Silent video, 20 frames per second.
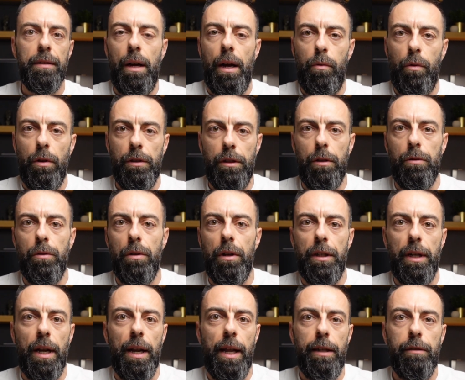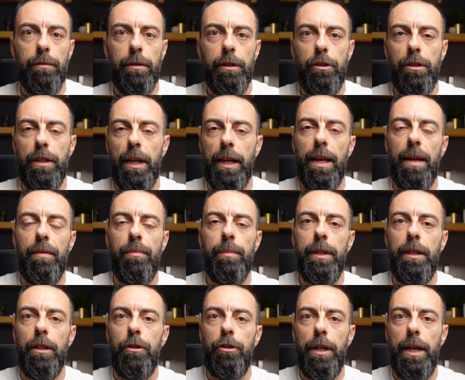I wanted to learn a language that gave
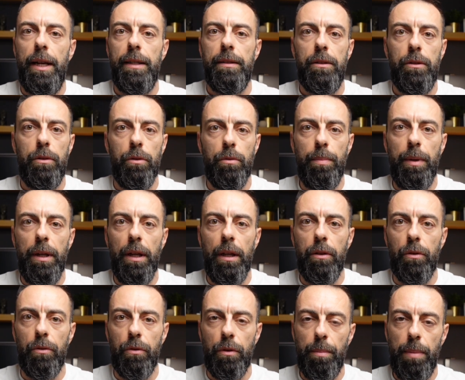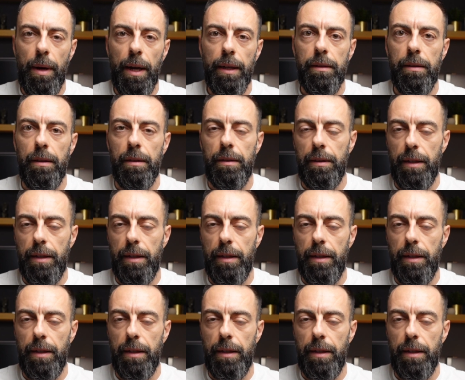me the chance to build robust,